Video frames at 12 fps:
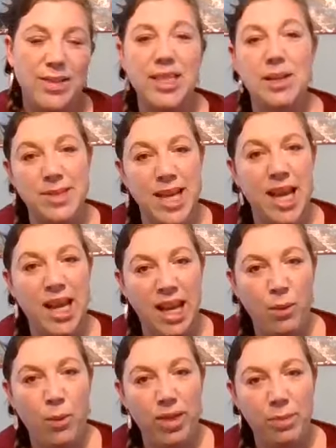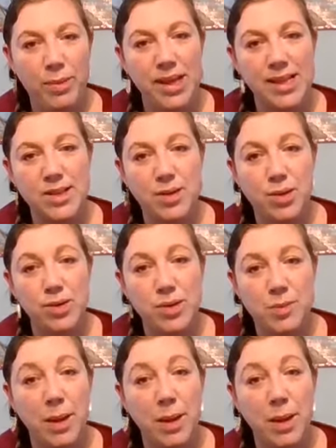and I'm taking it with me to go to